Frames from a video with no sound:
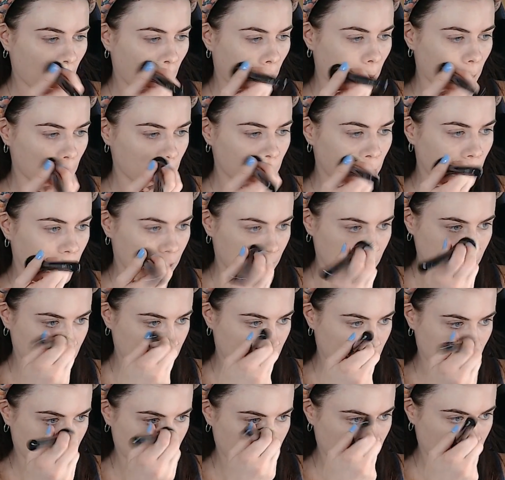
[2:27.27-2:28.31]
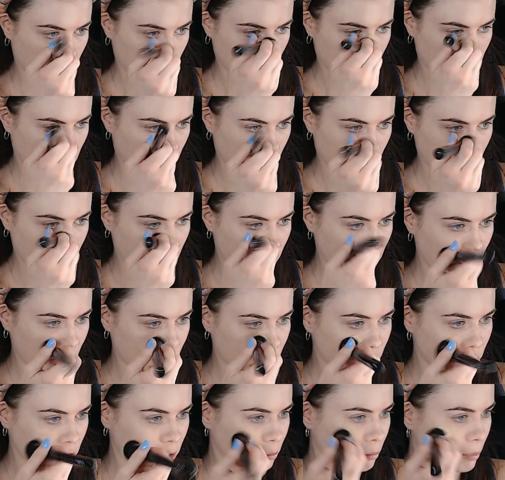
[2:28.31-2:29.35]
but it
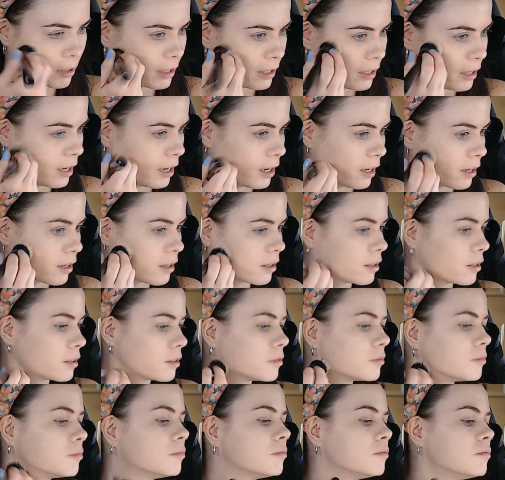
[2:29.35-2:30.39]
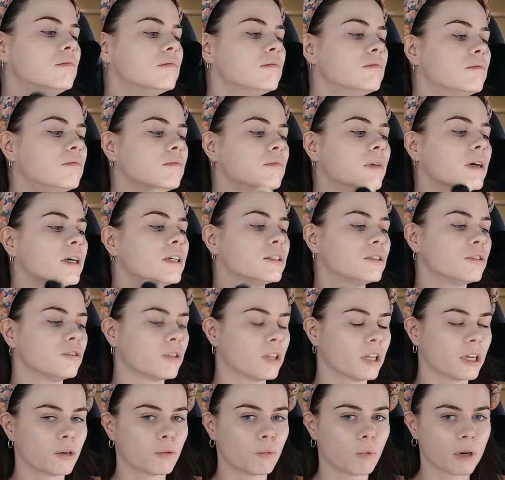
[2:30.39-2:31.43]
matches my neck. I do
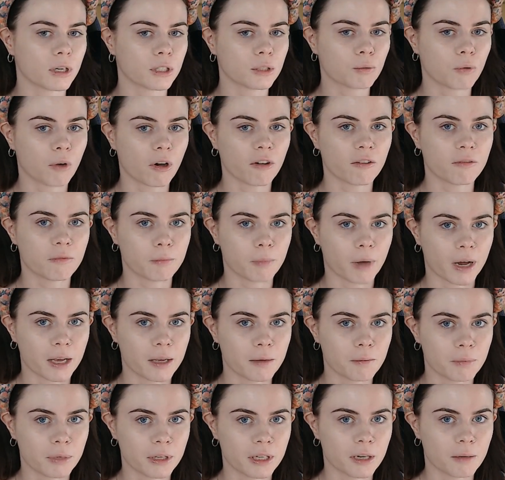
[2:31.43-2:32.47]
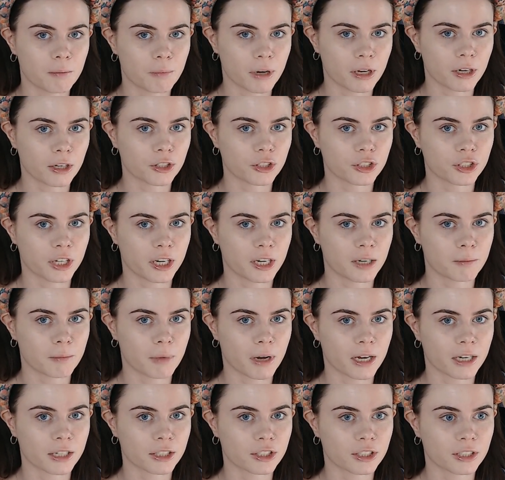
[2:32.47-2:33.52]
think 112 might be a better shade
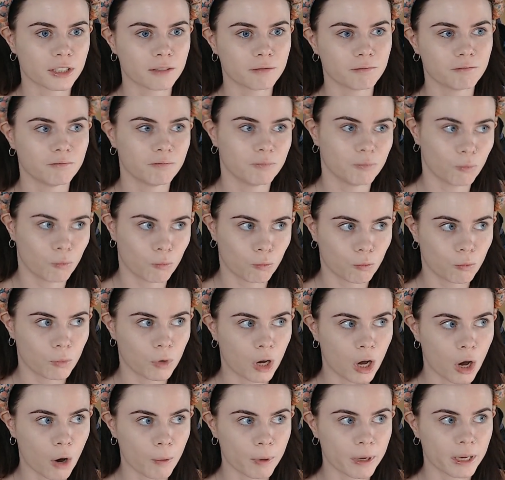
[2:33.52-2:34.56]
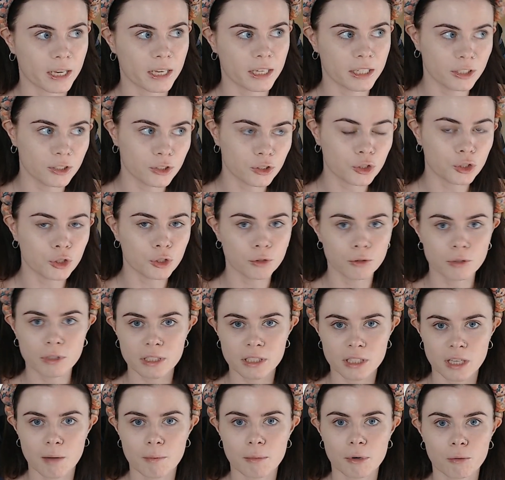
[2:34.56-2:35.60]
match going into the
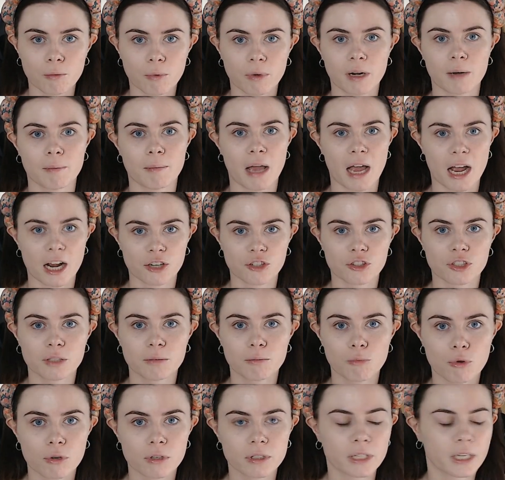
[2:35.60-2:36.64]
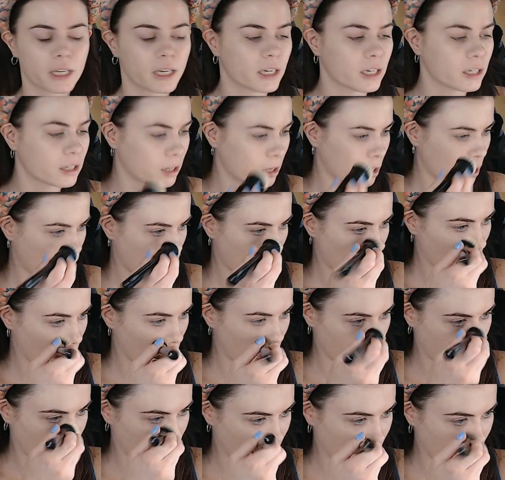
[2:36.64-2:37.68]
summer when I'm actually more tan,
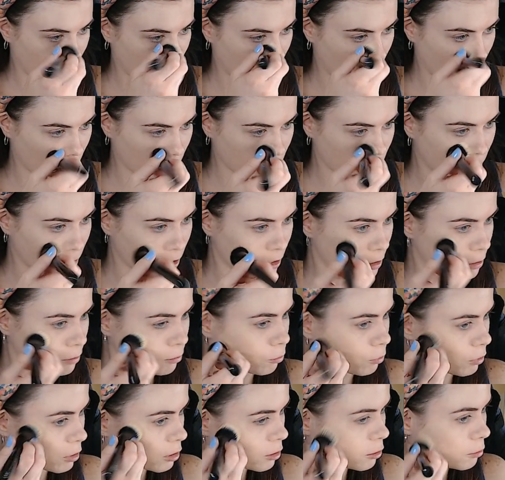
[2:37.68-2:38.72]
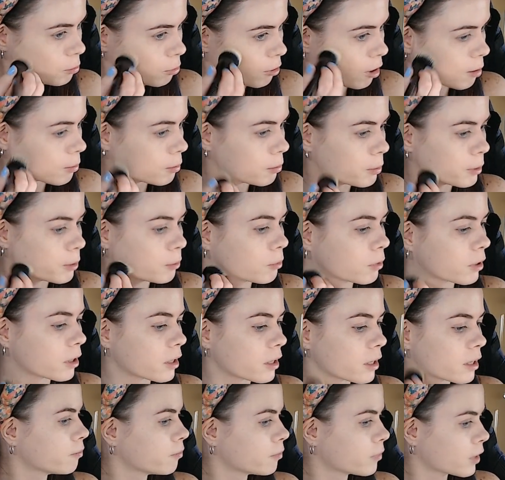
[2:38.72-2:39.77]
but for now, this will probably
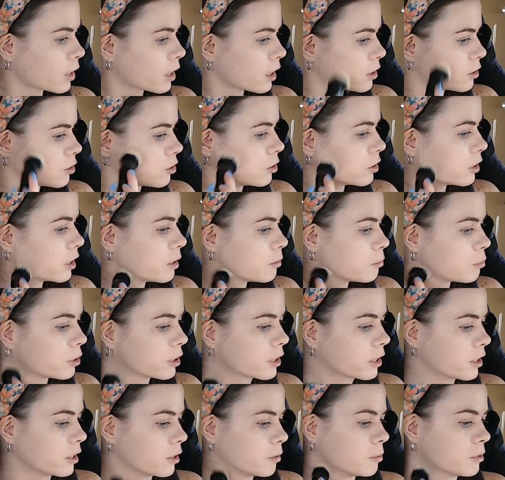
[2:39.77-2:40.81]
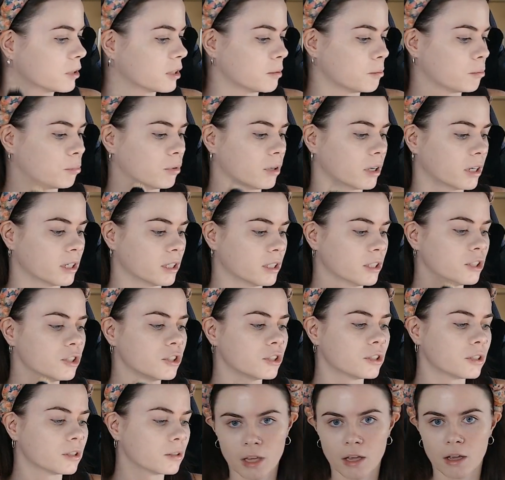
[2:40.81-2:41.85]
work. It's looking pretty good with the
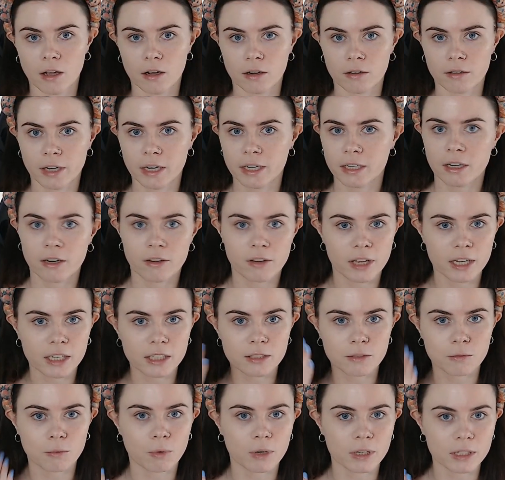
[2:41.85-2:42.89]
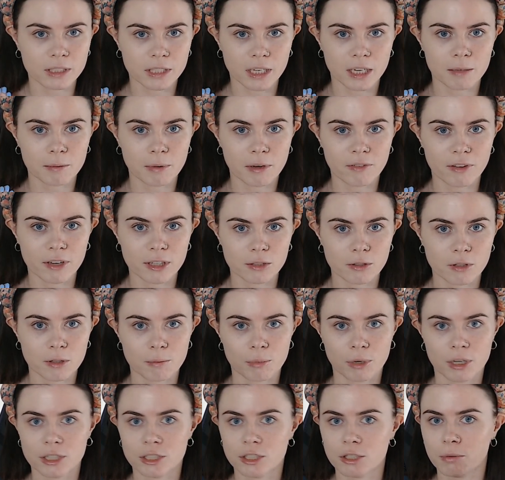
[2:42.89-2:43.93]
brush. All right, now that's one side of my face with the
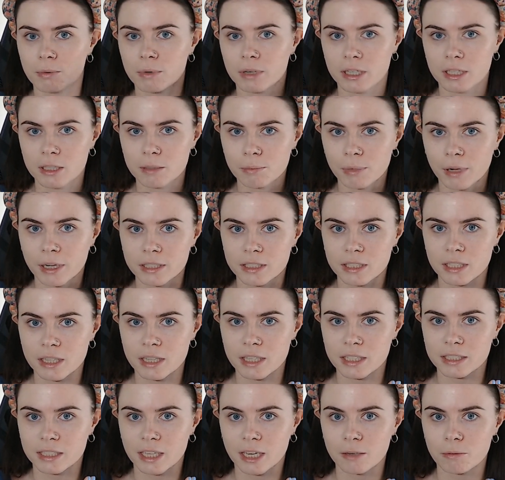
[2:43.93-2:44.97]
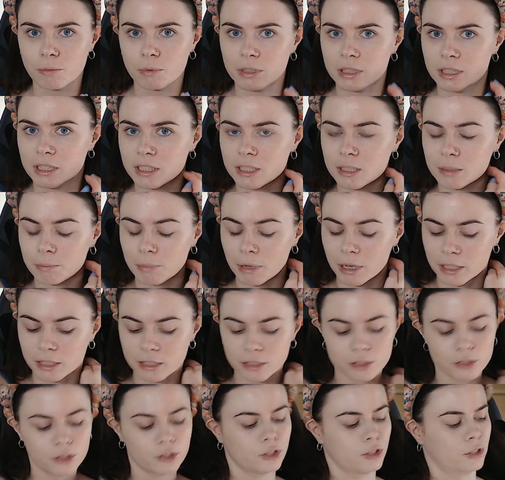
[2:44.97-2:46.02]
brush, so we're gonna apply to this side with the
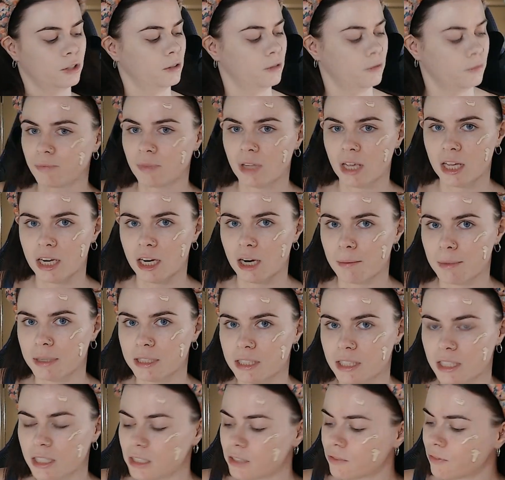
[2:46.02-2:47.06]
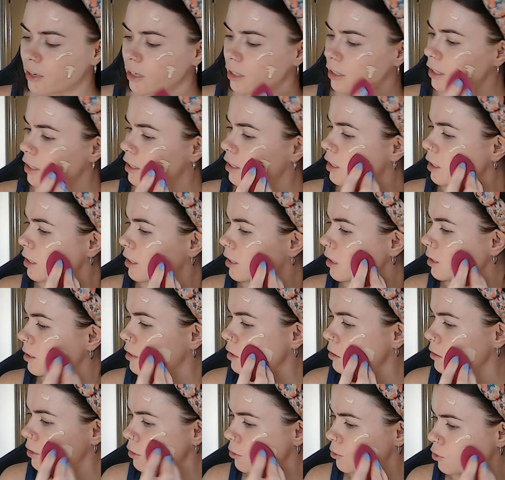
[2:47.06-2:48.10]
sponge. Now my skin is fairly clear
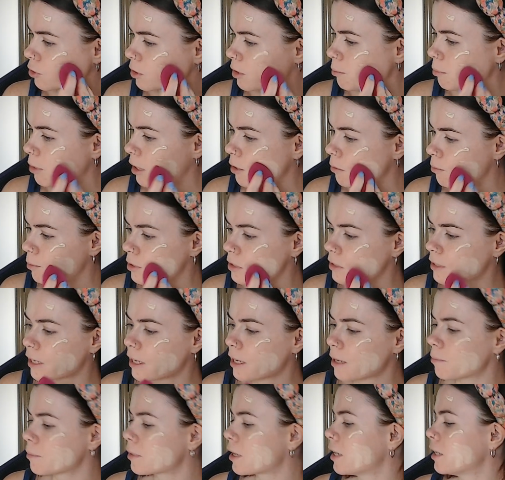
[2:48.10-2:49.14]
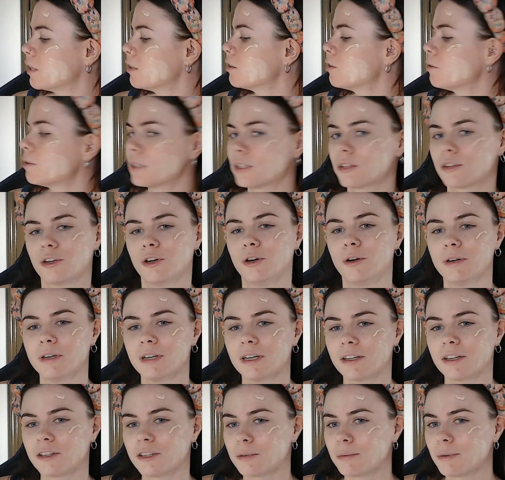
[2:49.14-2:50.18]
usually, but I will say I'm kind of going through it
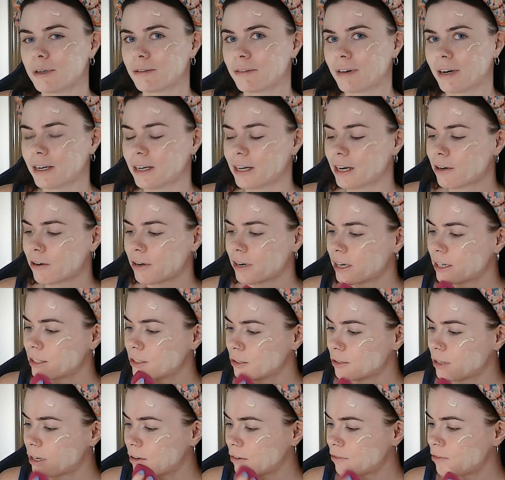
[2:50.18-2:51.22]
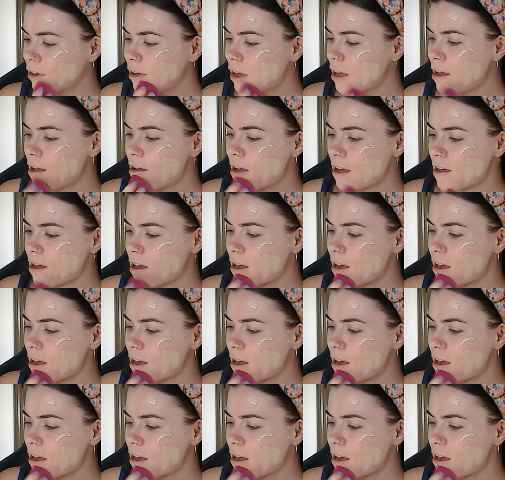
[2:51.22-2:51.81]
a little bit right now, and I do have a